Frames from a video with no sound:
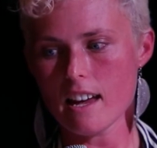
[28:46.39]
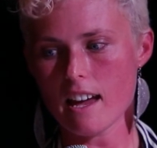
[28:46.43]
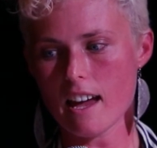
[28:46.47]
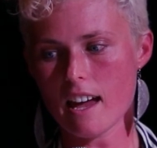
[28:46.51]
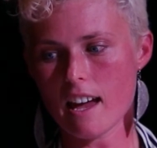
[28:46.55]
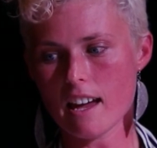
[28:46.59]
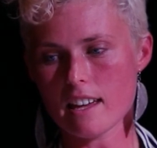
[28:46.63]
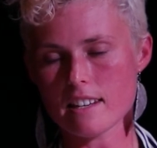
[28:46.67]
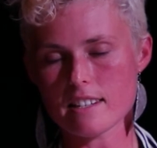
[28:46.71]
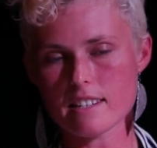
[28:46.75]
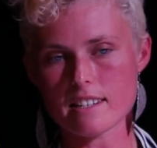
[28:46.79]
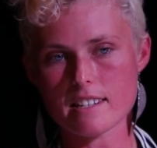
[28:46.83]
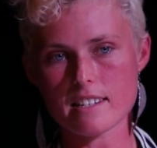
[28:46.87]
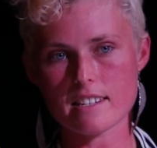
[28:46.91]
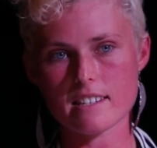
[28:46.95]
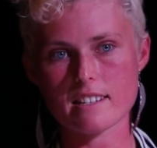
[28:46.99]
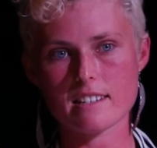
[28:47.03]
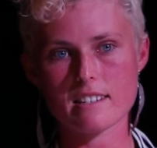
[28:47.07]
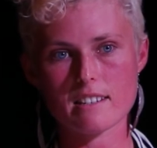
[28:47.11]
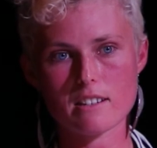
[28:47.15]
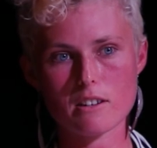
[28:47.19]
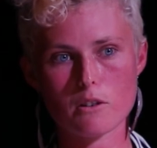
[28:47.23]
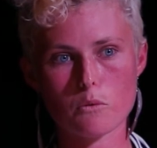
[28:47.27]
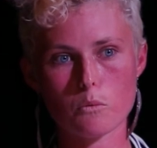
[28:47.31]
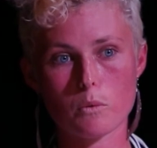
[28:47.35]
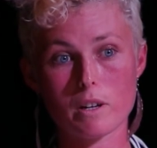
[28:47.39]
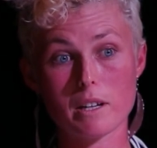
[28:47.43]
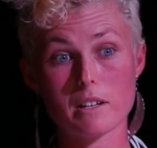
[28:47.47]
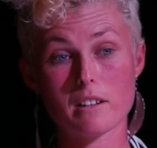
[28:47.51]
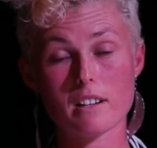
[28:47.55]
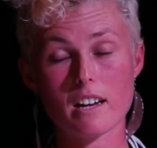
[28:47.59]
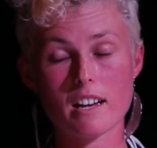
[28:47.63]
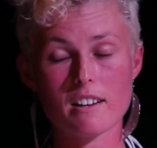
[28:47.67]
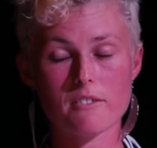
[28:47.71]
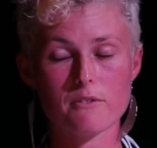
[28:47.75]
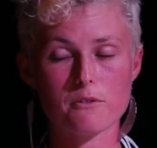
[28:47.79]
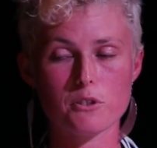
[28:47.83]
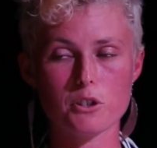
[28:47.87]
and
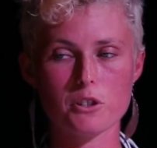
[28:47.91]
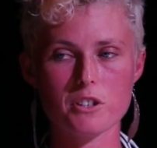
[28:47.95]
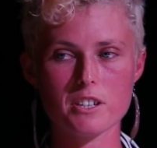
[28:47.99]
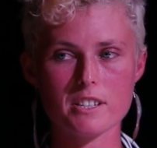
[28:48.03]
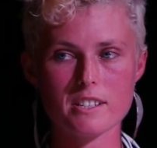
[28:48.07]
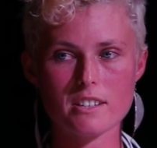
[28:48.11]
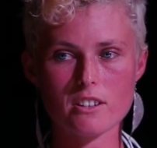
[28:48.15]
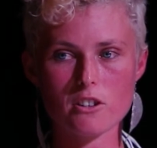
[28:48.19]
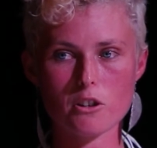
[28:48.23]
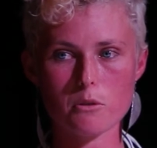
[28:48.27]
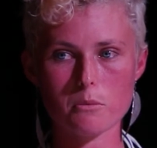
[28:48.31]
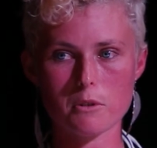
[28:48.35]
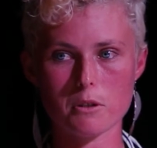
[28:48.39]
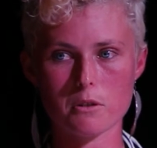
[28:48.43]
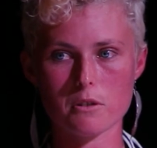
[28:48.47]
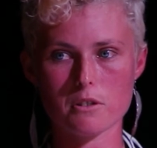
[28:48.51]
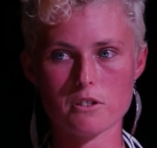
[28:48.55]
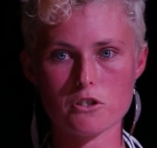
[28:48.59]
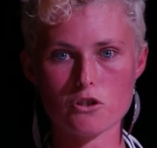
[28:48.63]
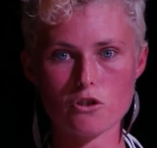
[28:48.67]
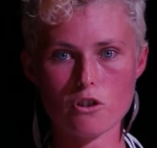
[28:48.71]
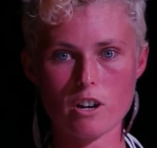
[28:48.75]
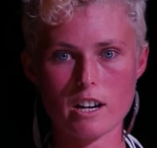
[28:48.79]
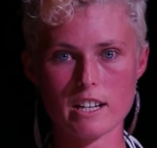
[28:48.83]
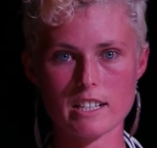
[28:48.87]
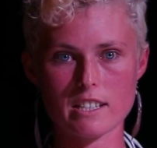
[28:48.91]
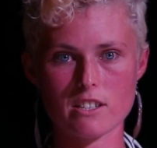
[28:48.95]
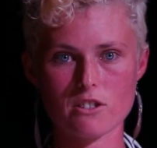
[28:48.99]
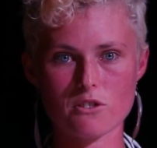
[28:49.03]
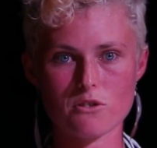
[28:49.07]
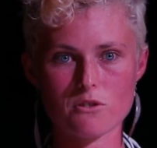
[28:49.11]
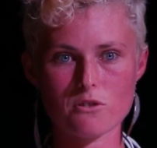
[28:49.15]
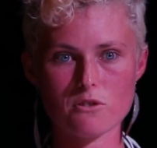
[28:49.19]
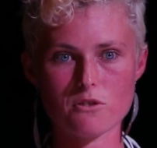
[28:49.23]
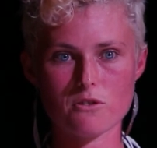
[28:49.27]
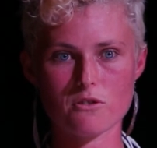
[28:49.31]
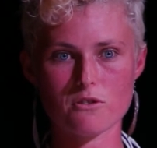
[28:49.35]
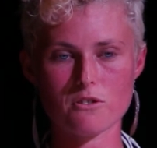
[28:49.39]
a few years ago we were trying
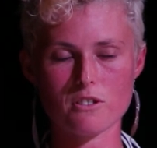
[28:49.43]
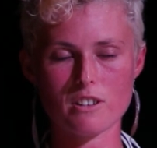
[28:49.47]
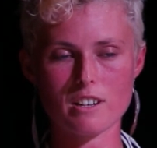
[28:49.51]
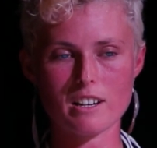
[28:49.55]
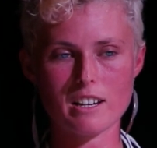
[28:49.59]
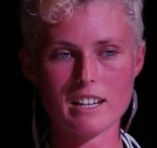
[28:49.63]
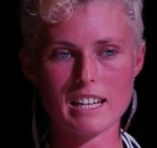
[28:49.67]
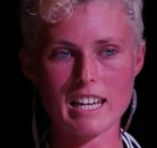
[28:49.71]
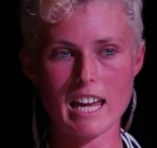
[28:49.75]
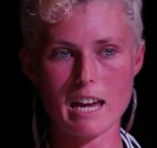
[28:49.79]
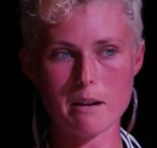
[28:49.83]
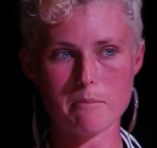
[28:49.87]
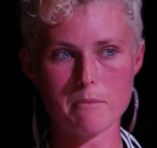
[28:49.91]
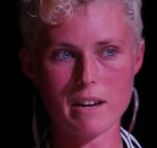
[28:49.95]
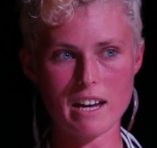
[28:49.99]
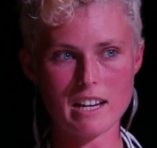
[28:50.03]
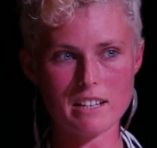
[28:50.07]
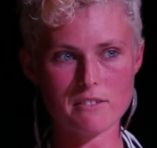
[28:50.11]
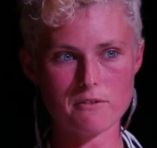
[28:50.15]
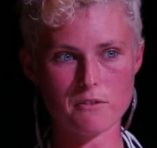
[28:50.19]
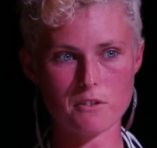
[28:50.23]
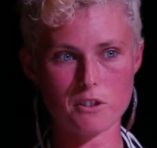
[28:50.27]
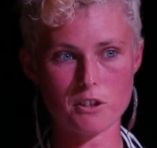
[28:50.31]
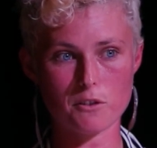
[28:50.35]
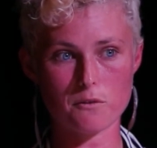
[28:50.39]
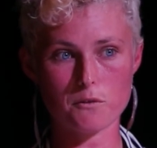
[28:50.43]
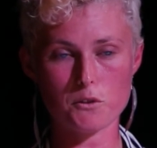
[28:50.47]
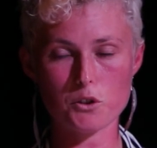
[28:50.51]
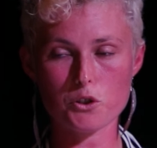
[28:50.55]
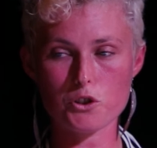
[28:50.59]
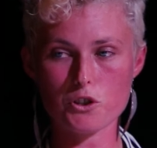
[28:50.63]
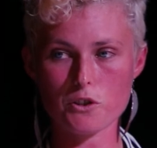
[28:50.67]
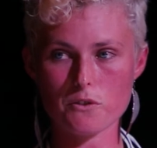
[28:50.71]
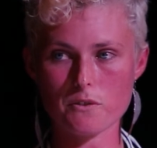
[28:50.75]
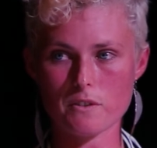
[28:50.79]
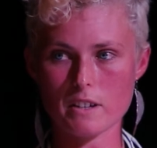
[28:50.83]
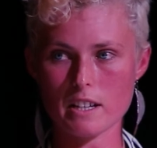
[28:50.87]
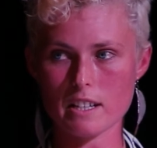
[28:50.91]
to campaign for the
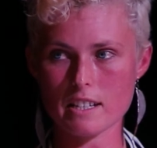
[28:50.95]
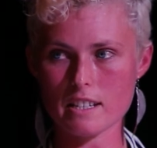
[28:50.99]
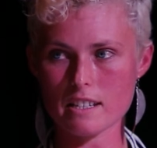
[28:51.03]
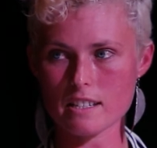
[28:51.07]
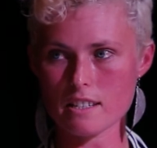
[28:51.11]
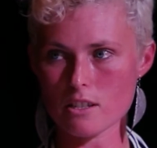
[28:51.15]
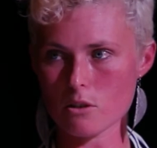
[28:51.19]
Future Fund,